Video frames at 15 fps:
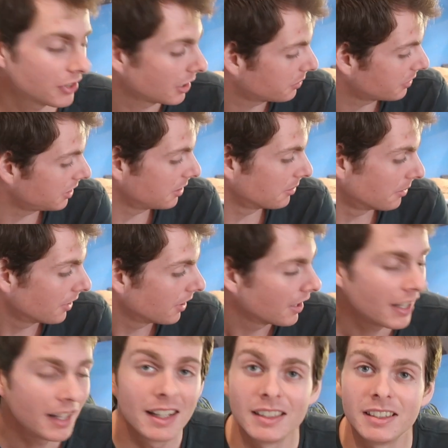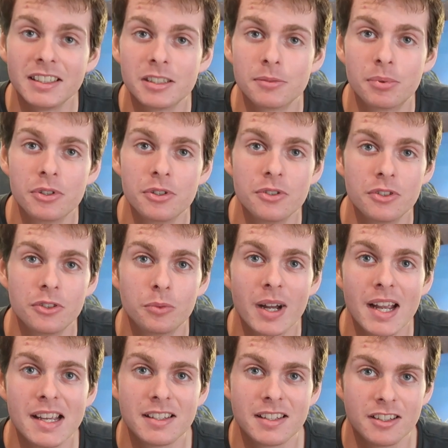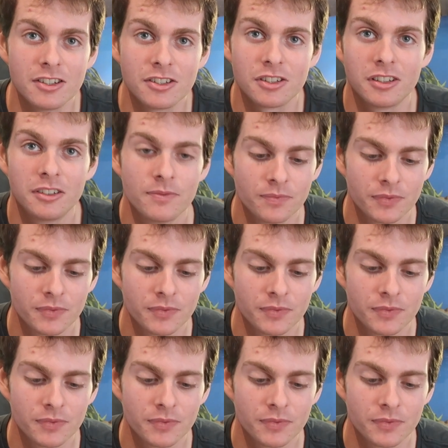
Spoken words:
like when your lizard produces waste, it just